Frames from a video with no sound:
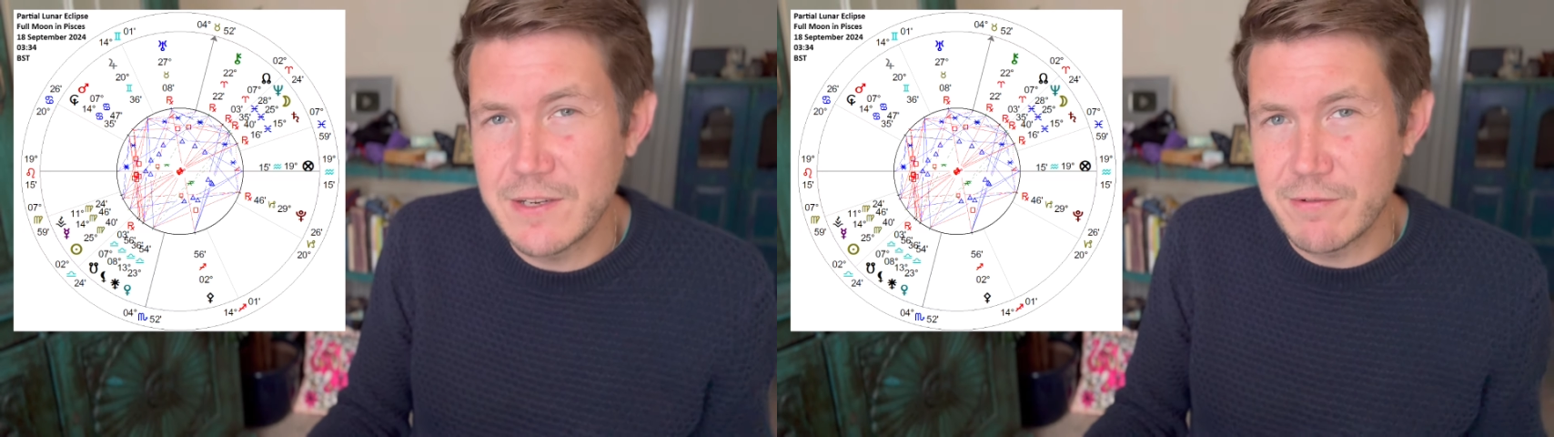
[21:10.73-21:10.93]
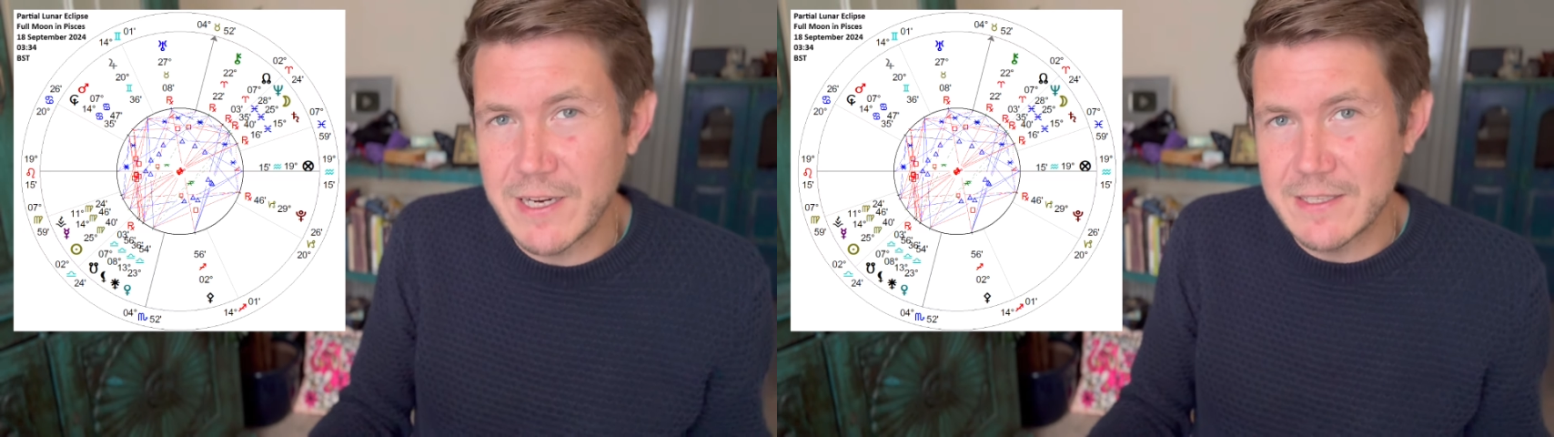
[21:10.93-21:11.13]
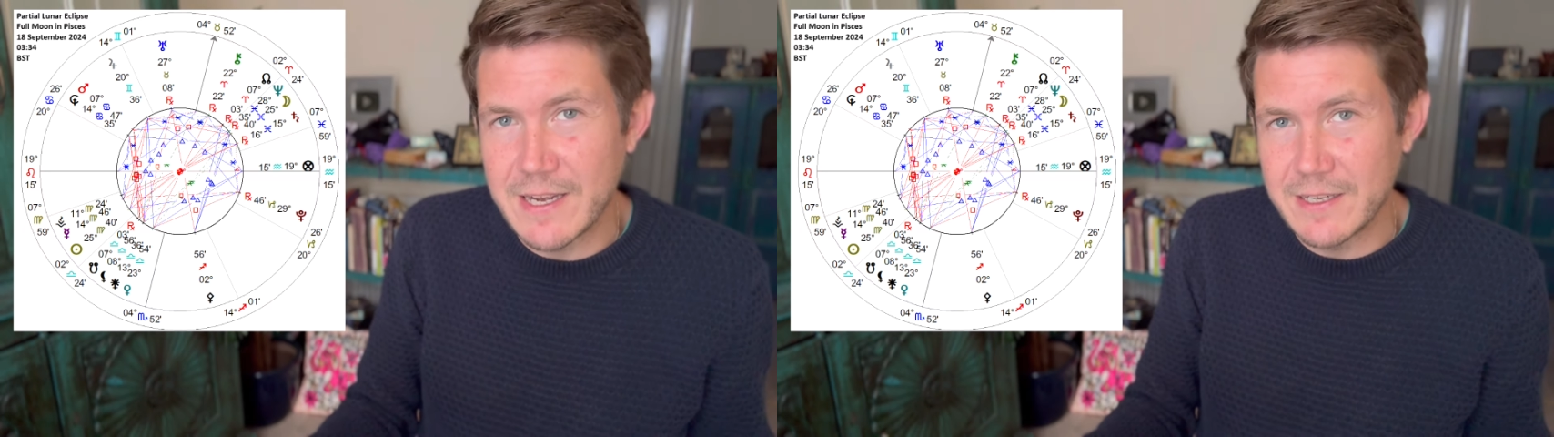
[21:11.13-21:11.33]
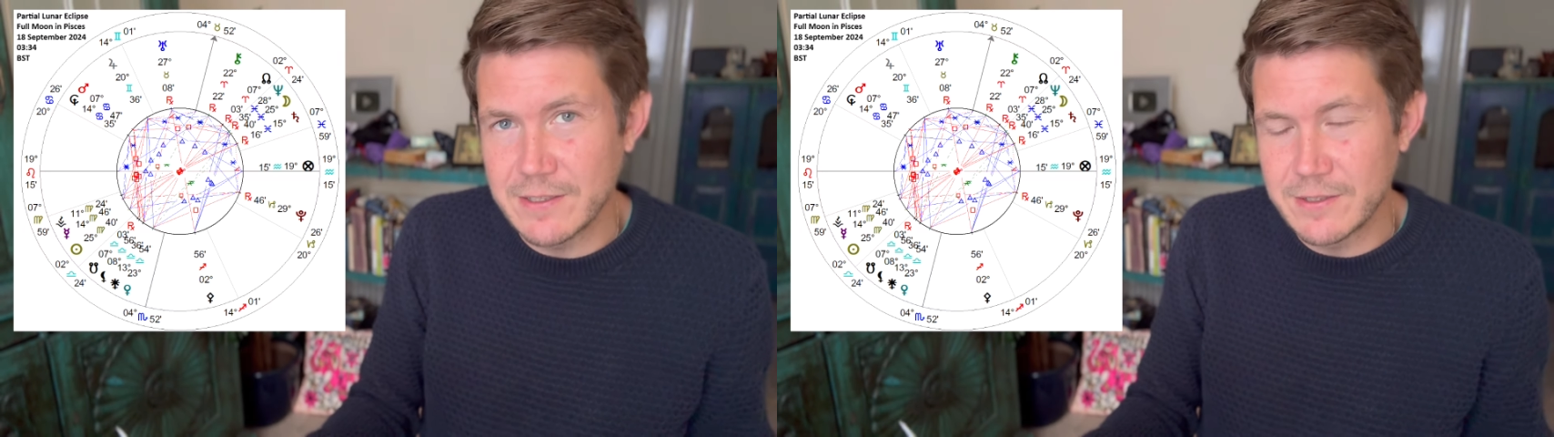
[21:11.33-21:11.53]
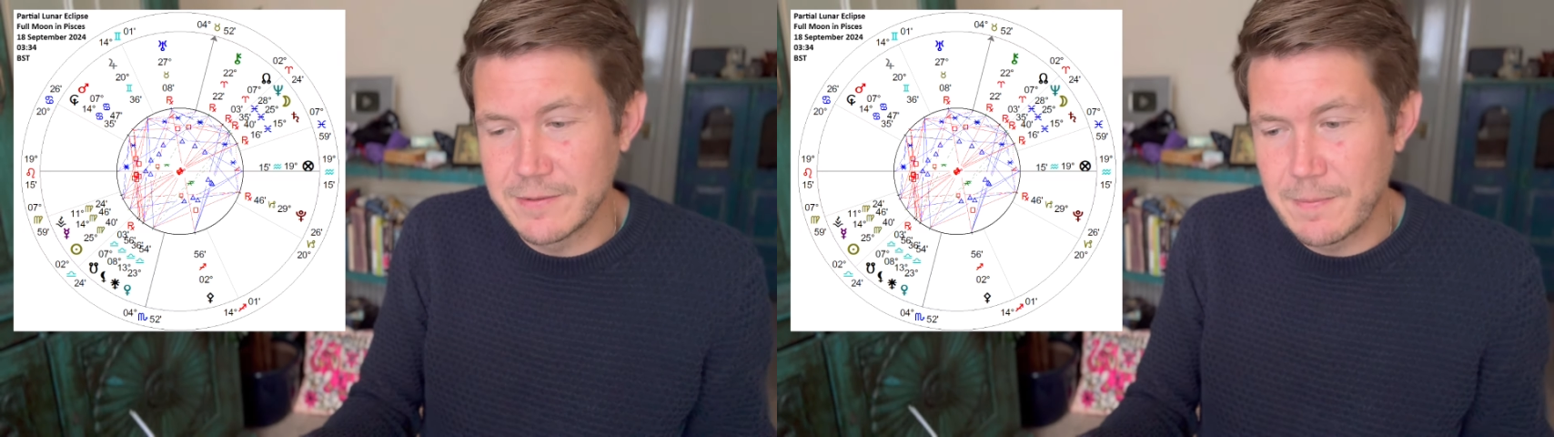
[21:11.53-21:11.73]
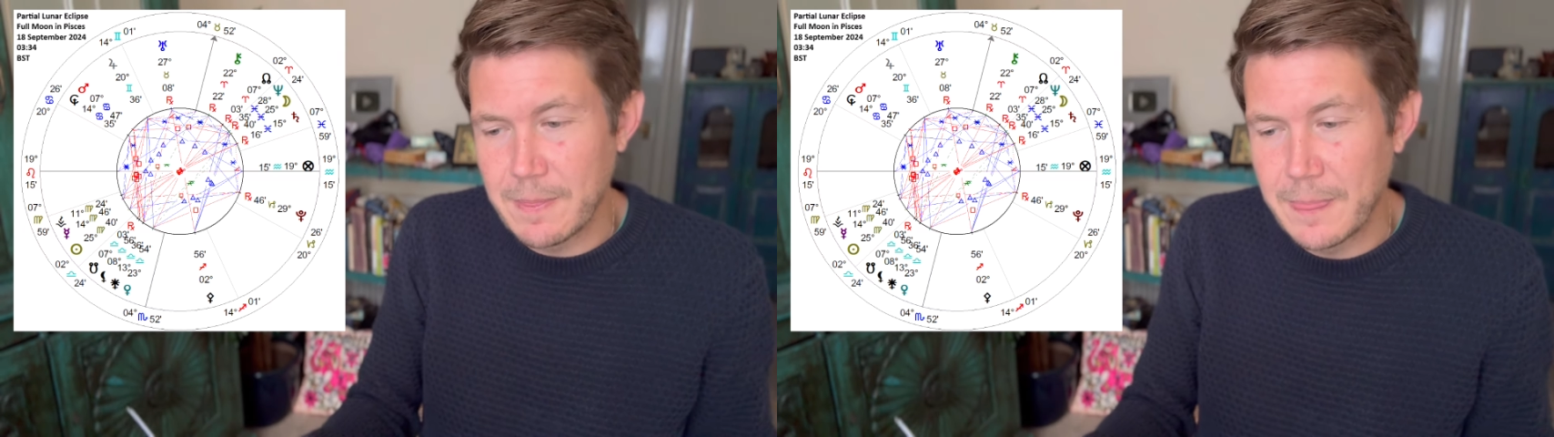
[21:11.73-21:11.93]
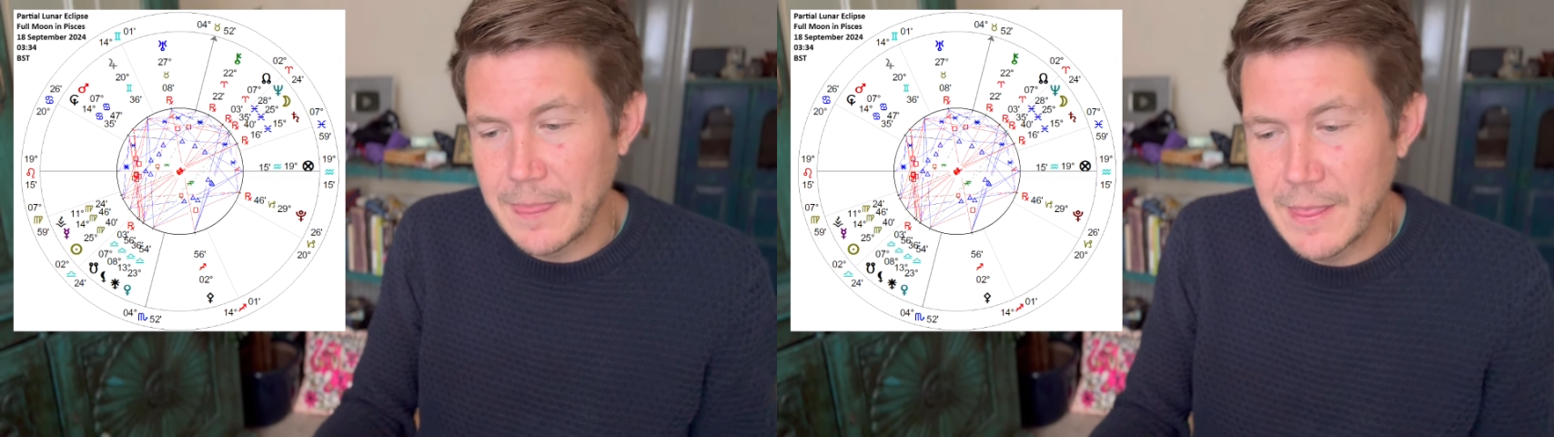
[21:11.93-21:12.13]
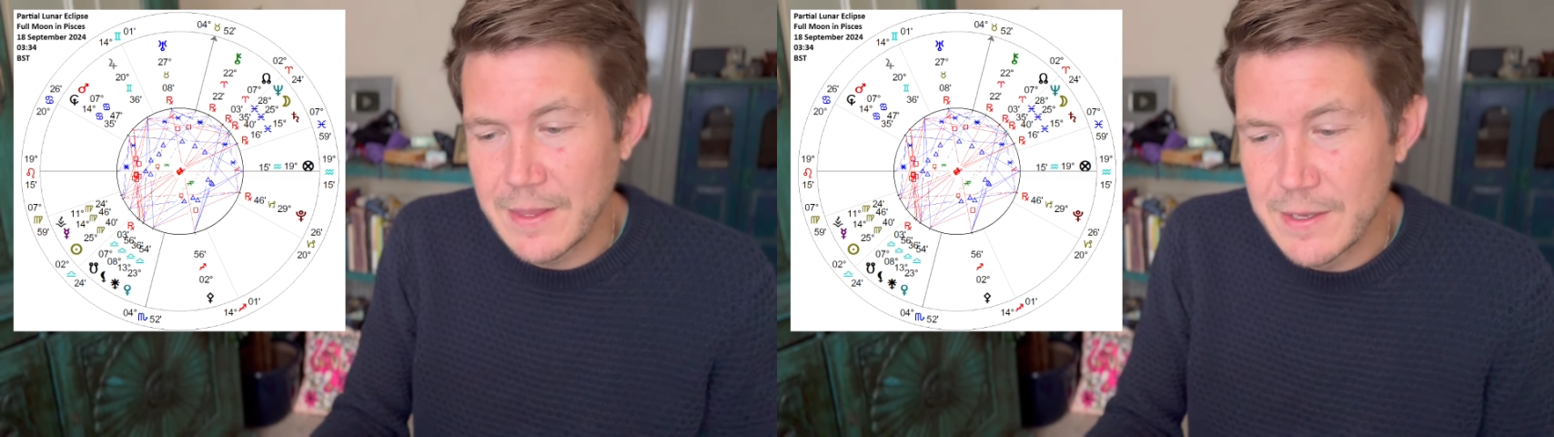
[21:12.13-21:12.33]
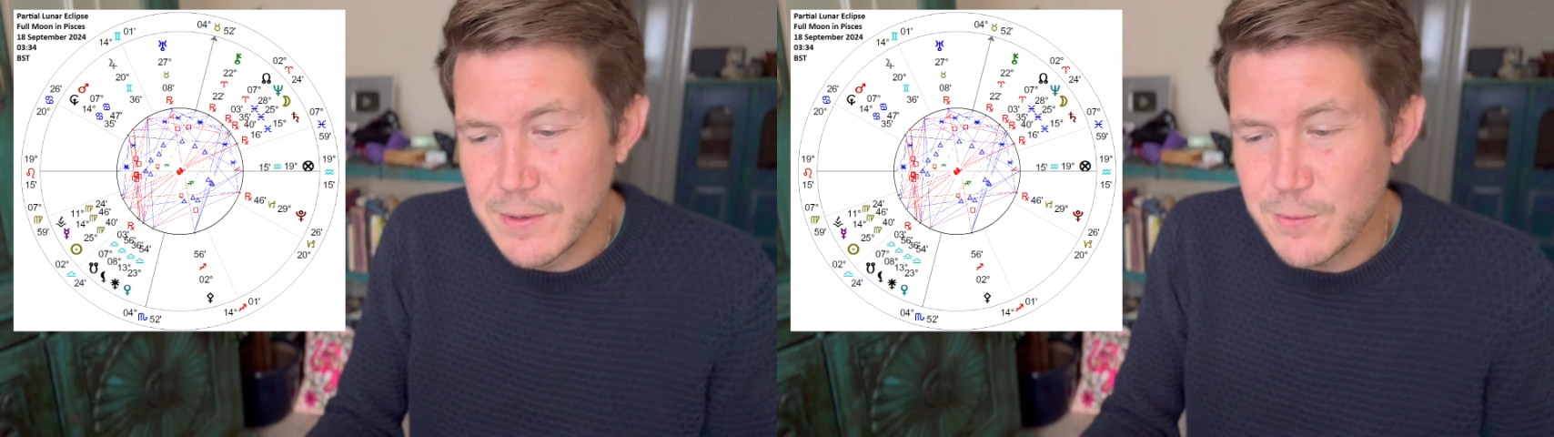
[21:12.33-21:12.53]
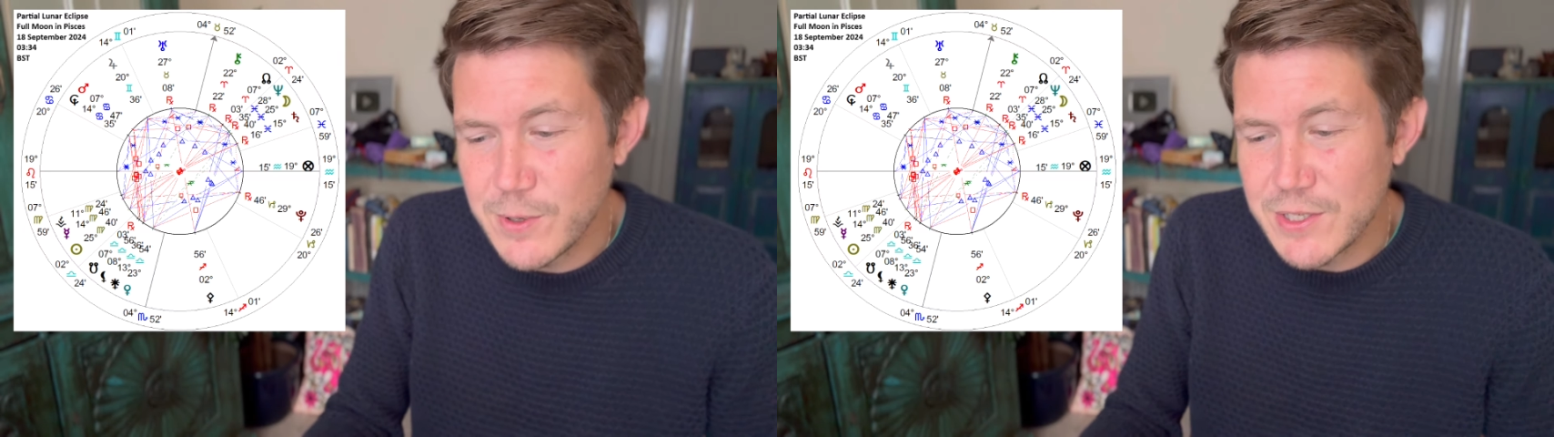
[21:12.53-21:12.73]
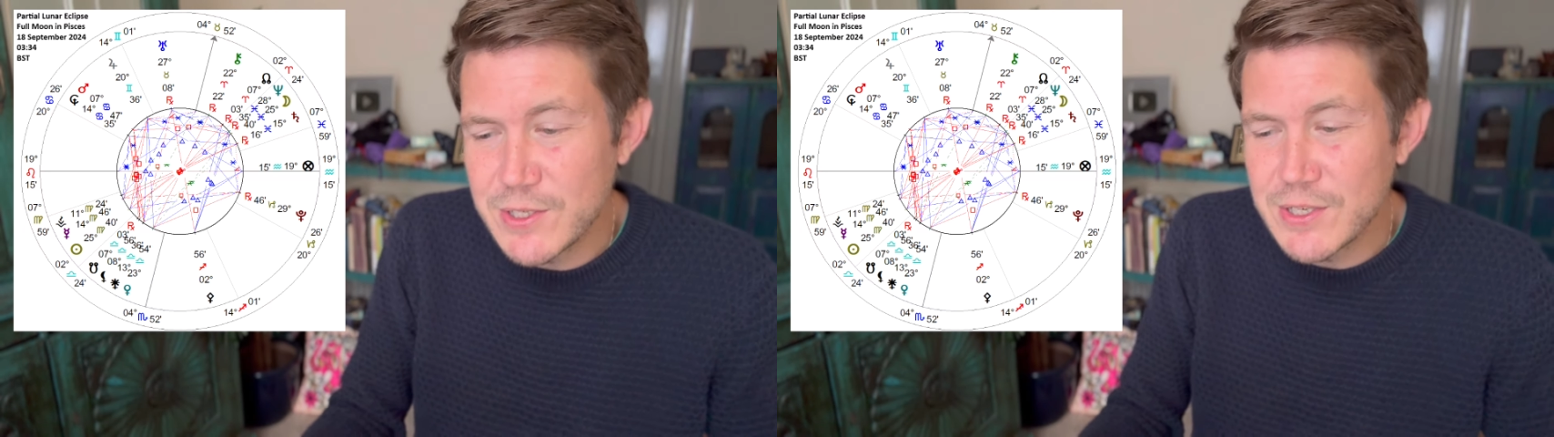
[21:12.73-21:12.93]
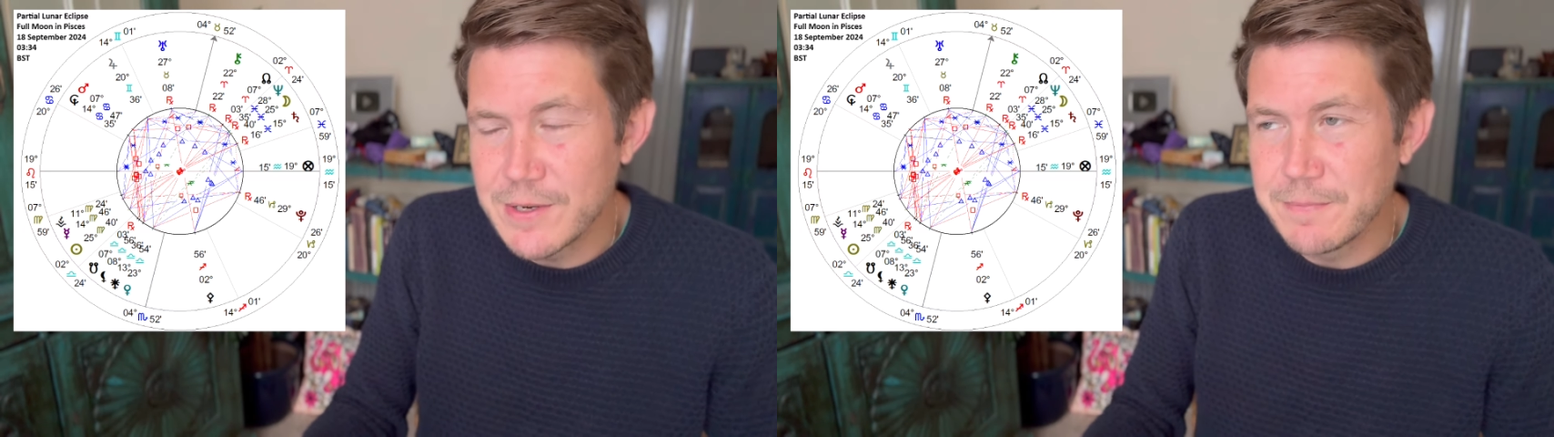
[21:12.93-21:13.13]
rectangle, which